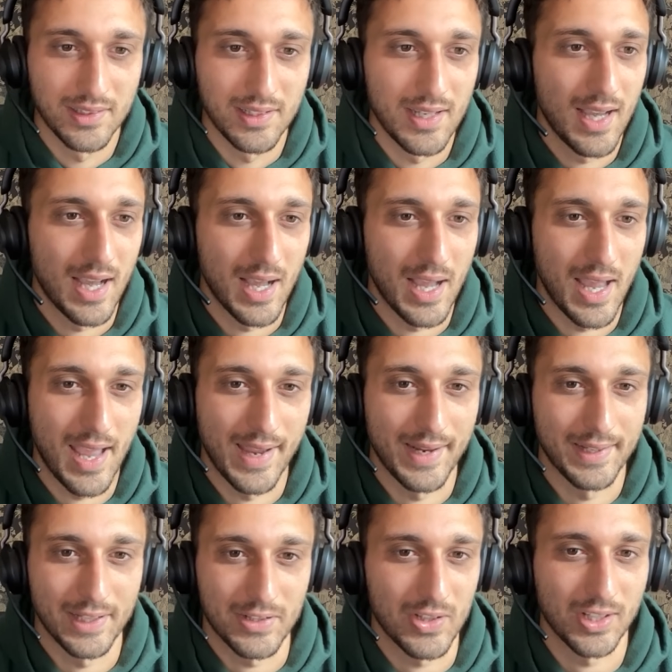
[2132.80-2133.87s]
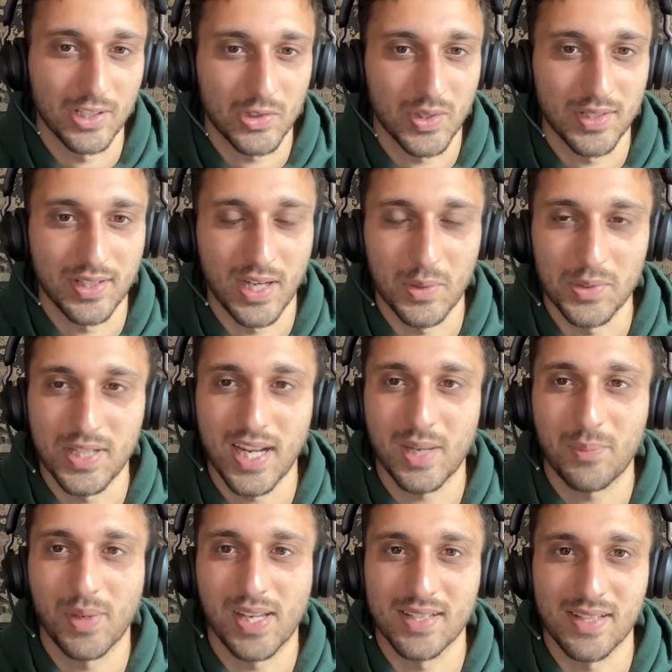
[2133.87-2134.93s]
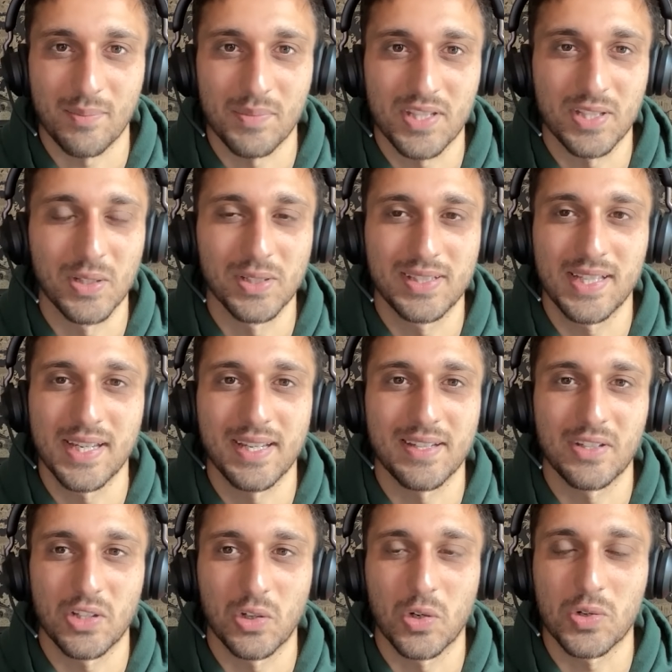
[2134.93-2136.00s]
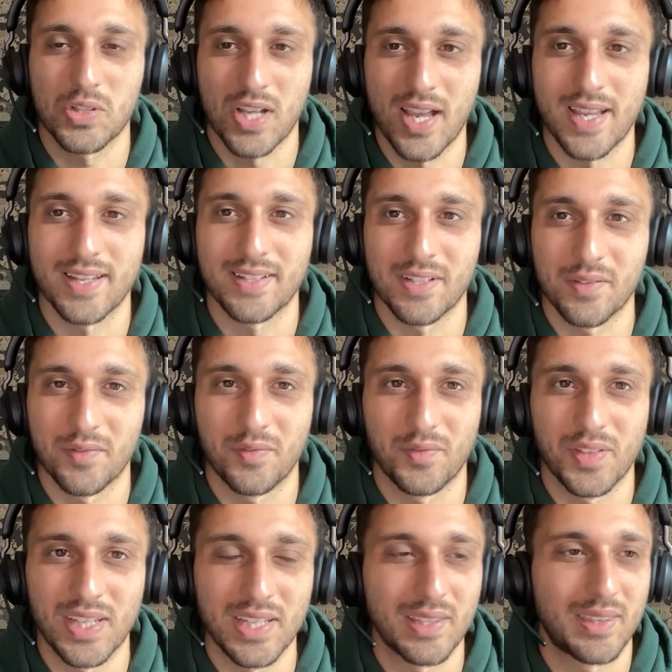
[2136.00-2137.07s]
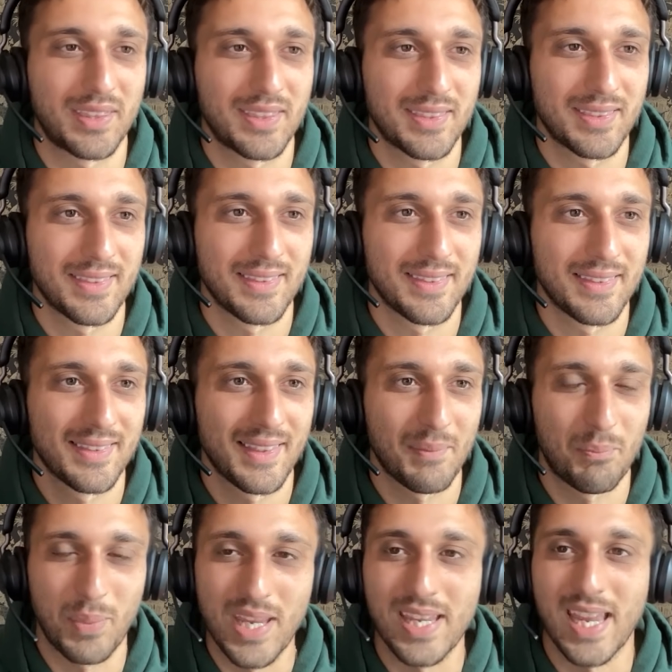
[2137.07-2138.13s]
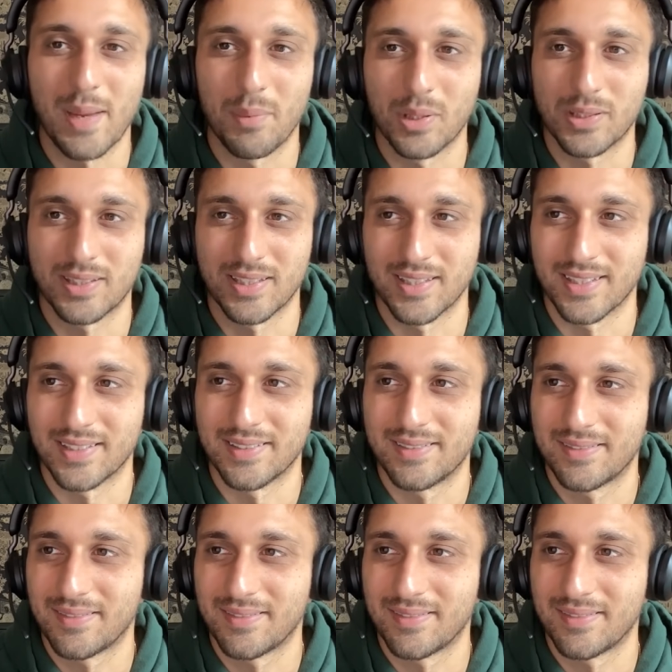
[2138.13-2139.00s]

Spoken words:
And it's not a trade that I would take because I'm still seeing zero signs of ETH being able to